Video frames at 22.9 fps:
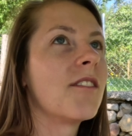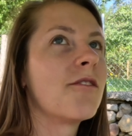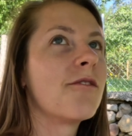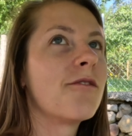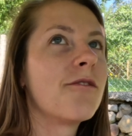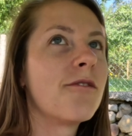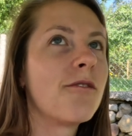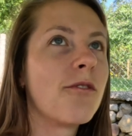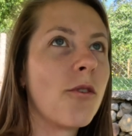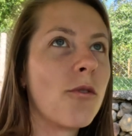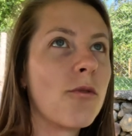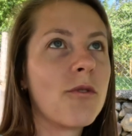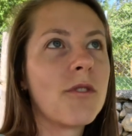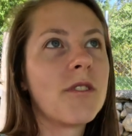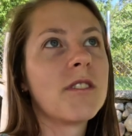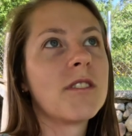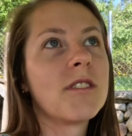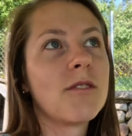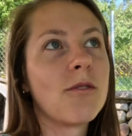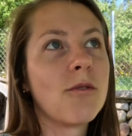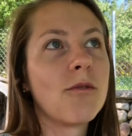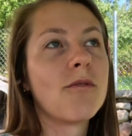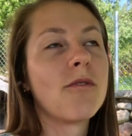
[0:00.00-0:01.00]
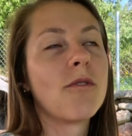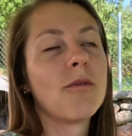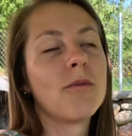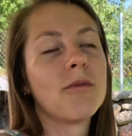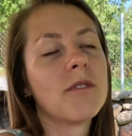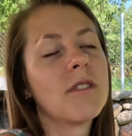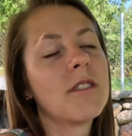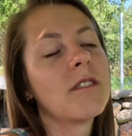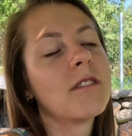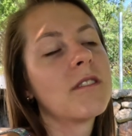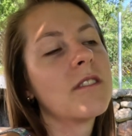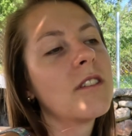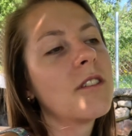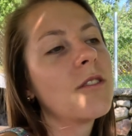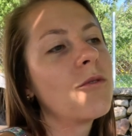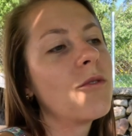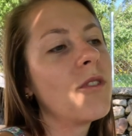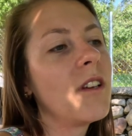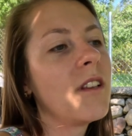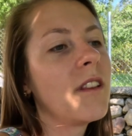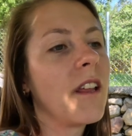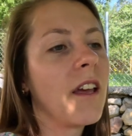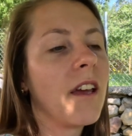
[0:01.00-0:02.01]
forest overall, the
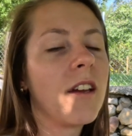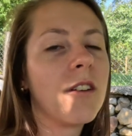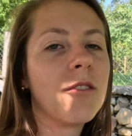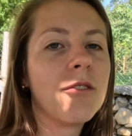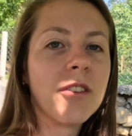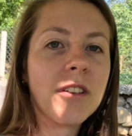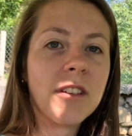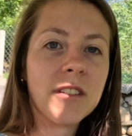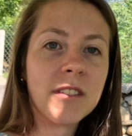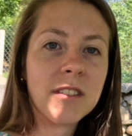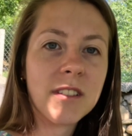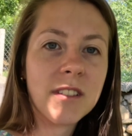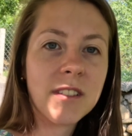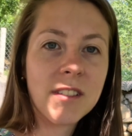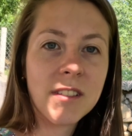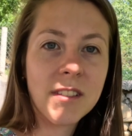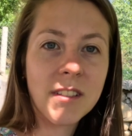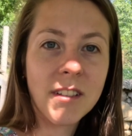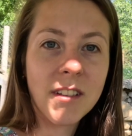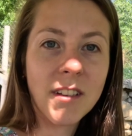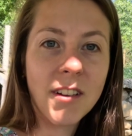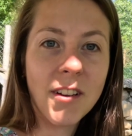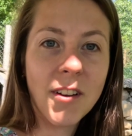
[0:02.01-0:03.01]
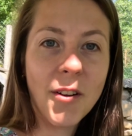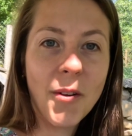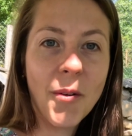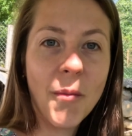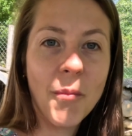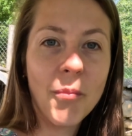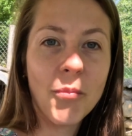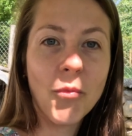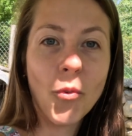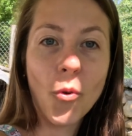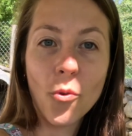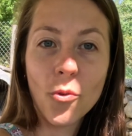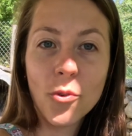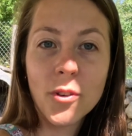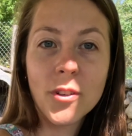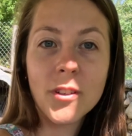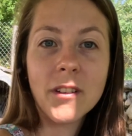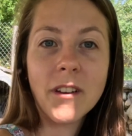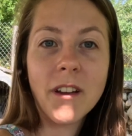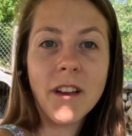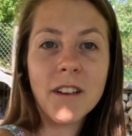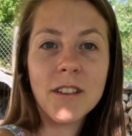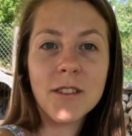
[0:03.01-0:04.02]
green areas
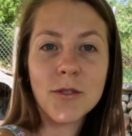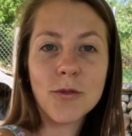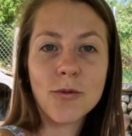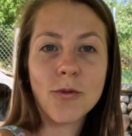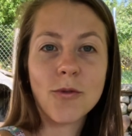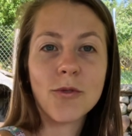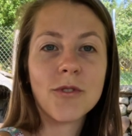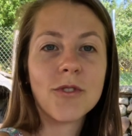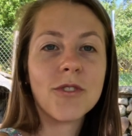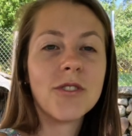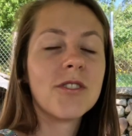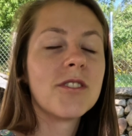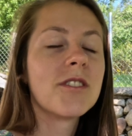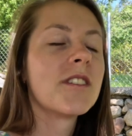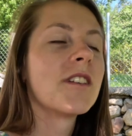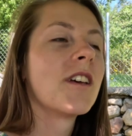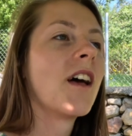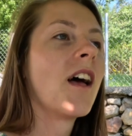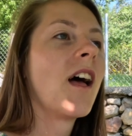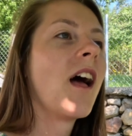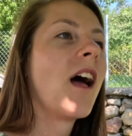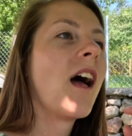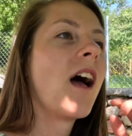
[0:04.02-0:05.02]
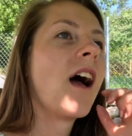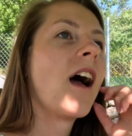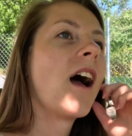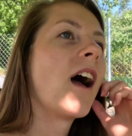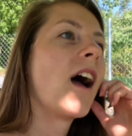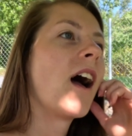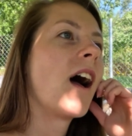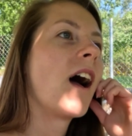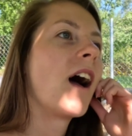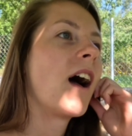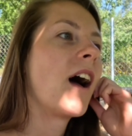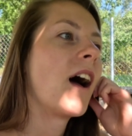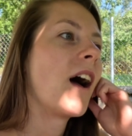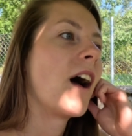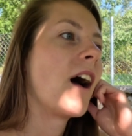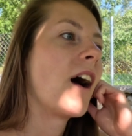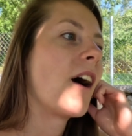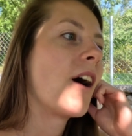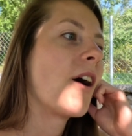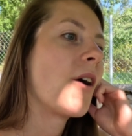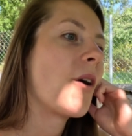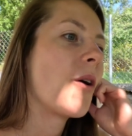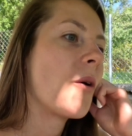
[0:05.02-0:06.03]
organized, ordered.
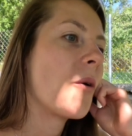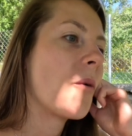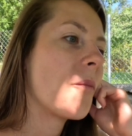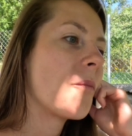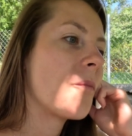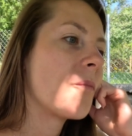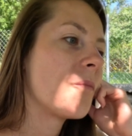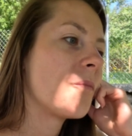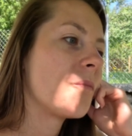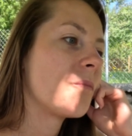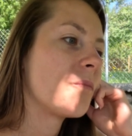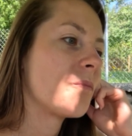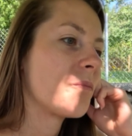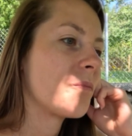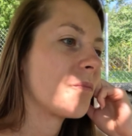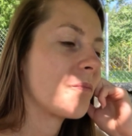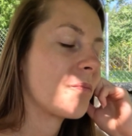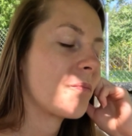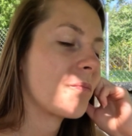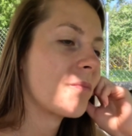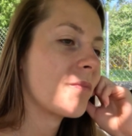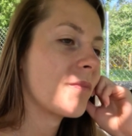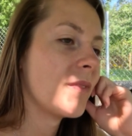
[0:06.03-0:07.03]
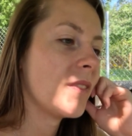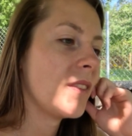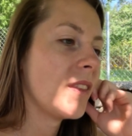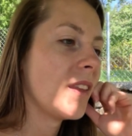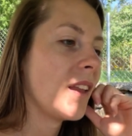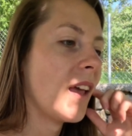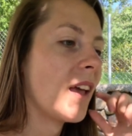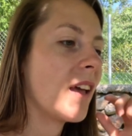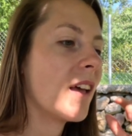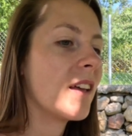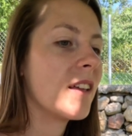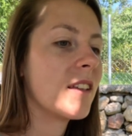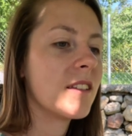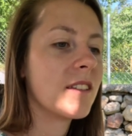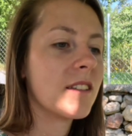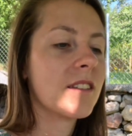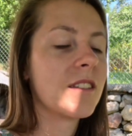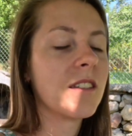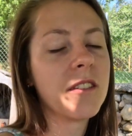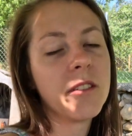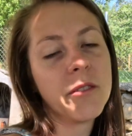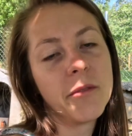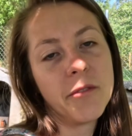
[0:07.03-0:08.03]
And
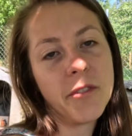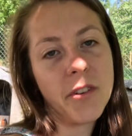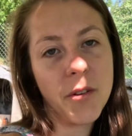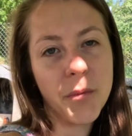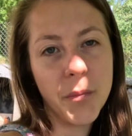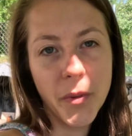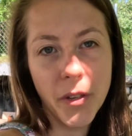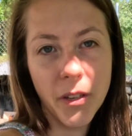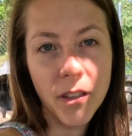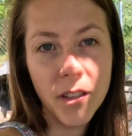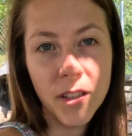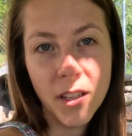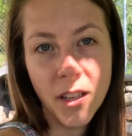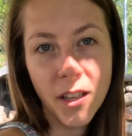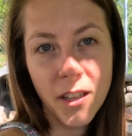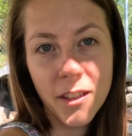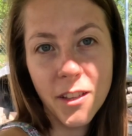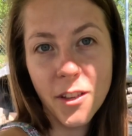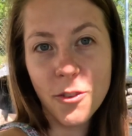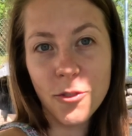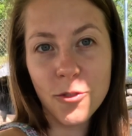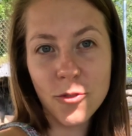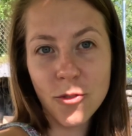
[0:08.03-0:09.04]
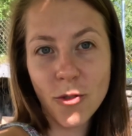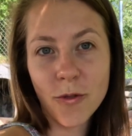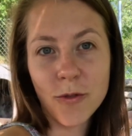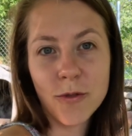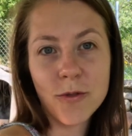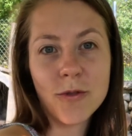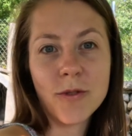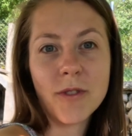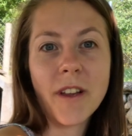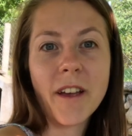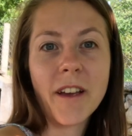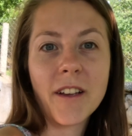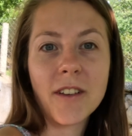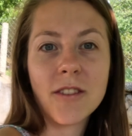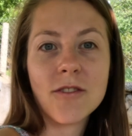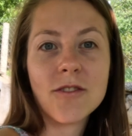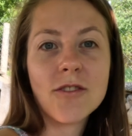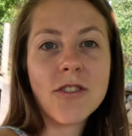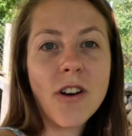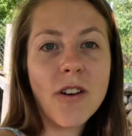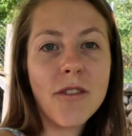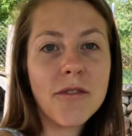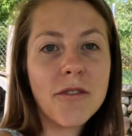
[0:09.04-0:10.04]
at the very beginning there is also like a
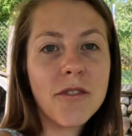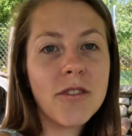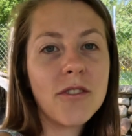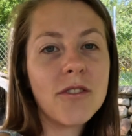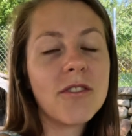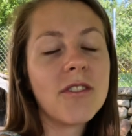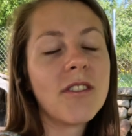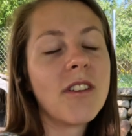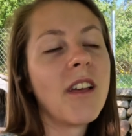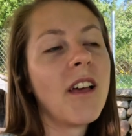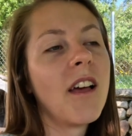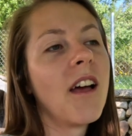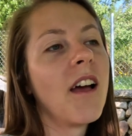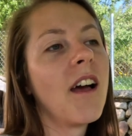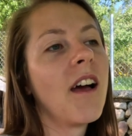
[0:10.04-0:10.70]
tavern